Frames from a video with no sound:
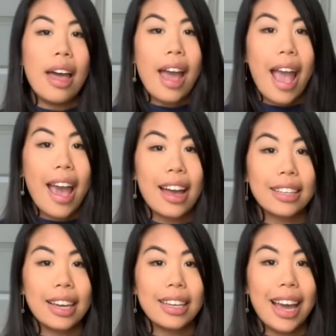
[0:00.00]

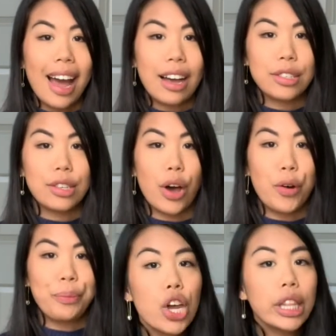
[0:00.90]
And yeah,
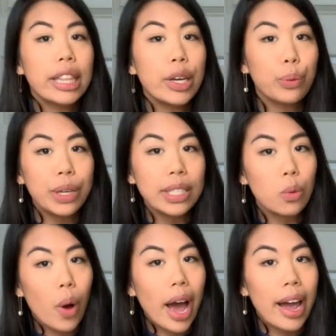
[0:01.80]
so the
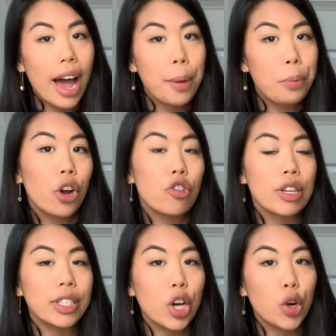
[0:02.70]
reason why I
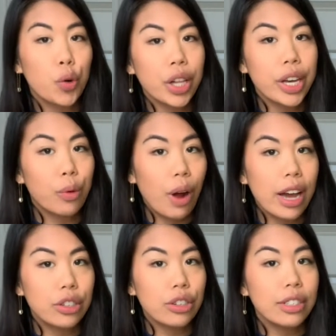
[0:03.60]
purchased acrylic
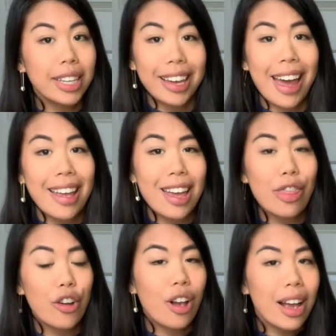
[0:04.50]
risers, again,
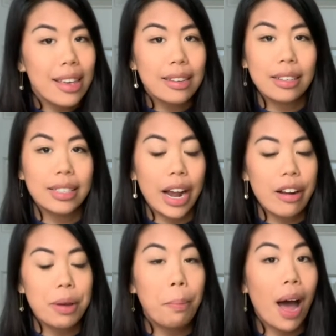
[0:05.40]
they're not
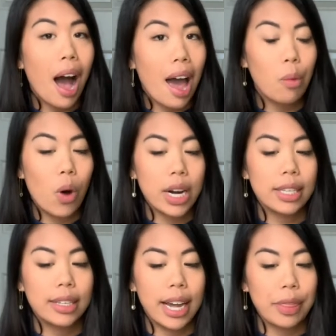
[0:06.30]
necessary, but I
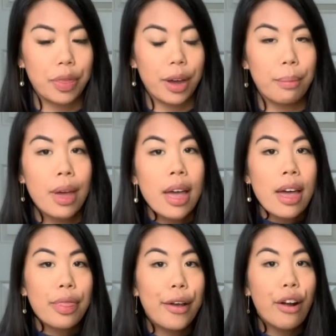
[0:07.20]
wanted to get them.
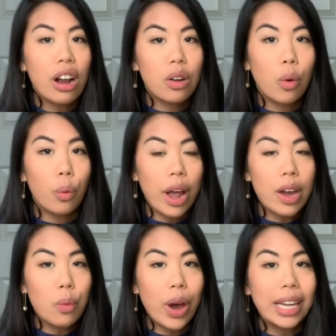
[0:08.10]
They're a
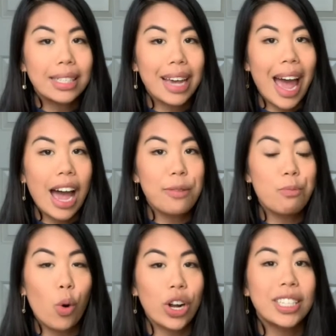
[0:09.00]
great way to add
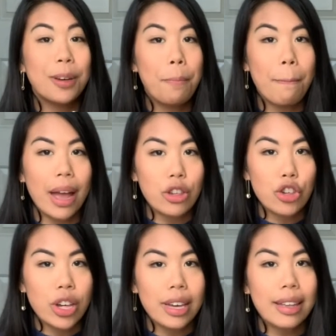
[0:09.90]
more
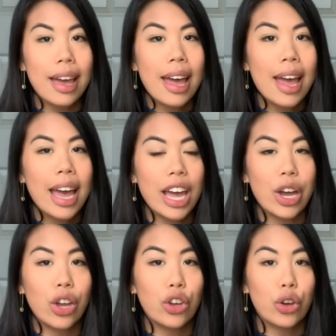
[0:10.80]
dimension
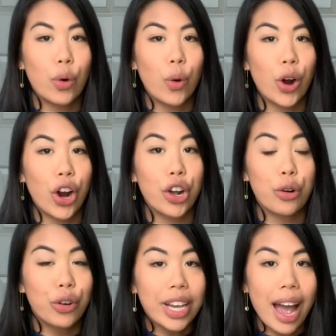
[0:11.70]
in your
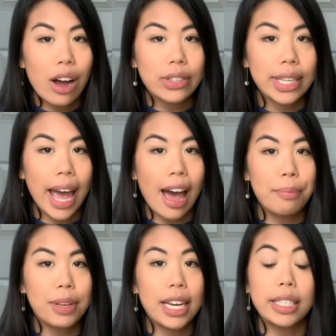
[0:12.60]
greenhouse
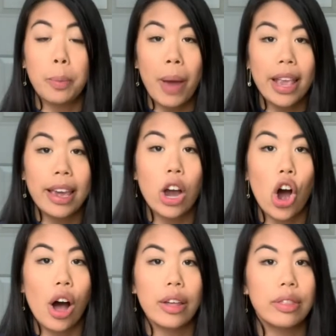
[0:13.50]
cabinet, depending
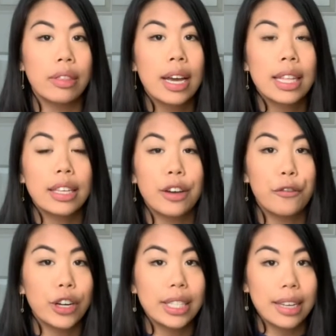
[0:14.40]
on the
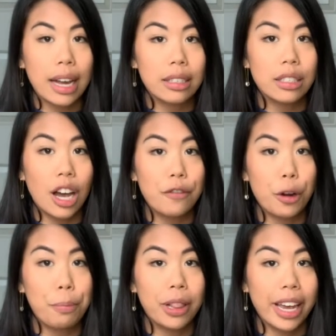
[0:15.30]
different sizes of
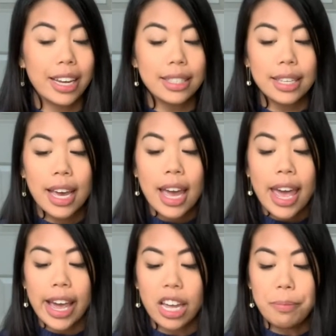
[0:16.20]
your plants.
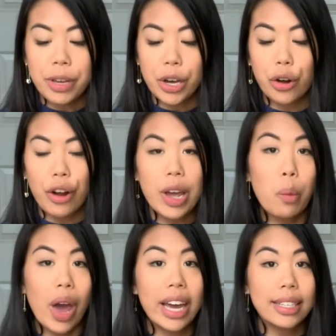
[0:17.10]
It can be a
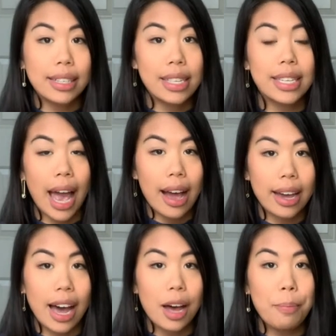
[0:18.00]
great way to
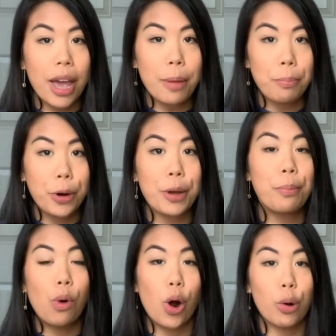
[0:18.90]
stack up and put
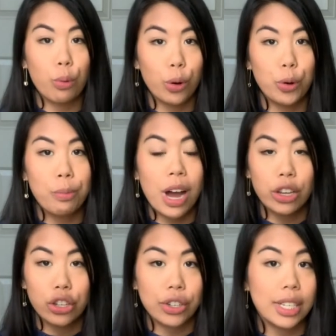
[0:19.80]
more room
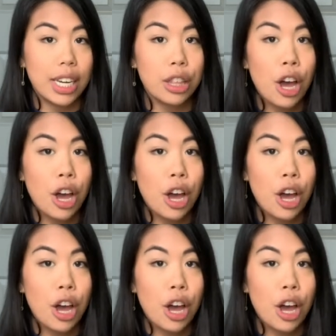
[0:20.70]
underneath